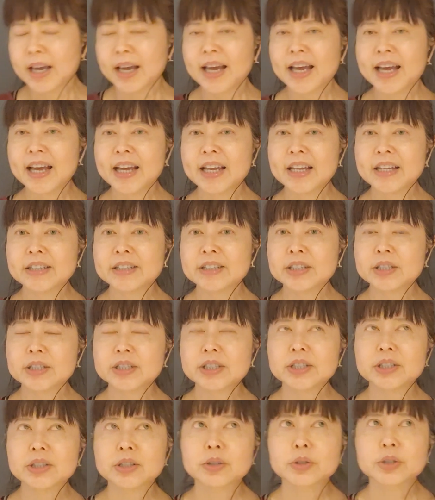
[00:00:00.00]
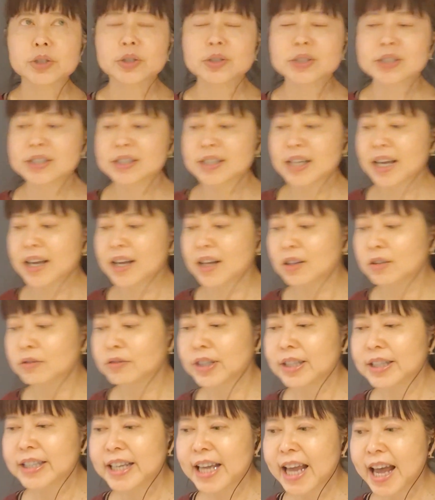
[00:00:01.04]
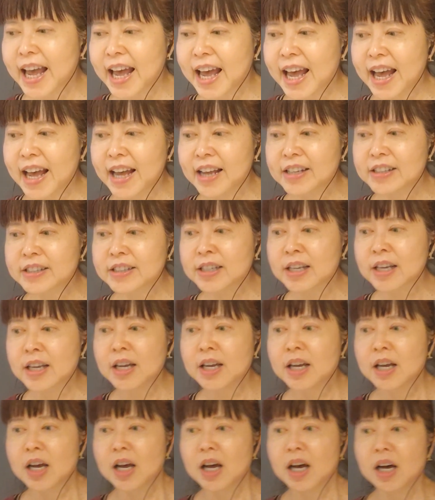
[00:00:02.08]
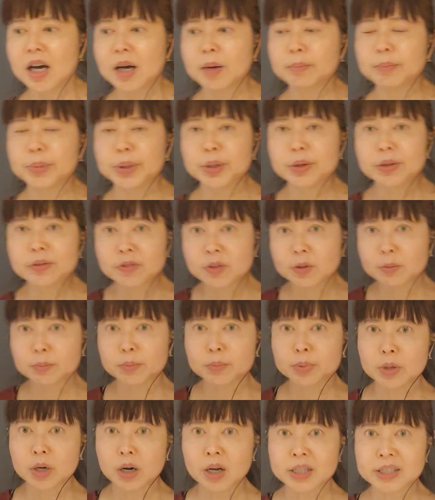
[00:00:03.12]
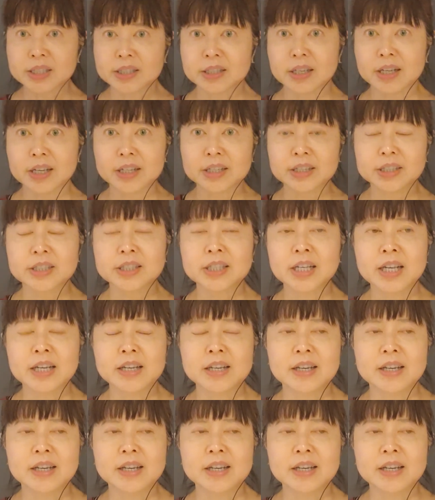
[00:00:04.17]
And, your cell really has a beautiful process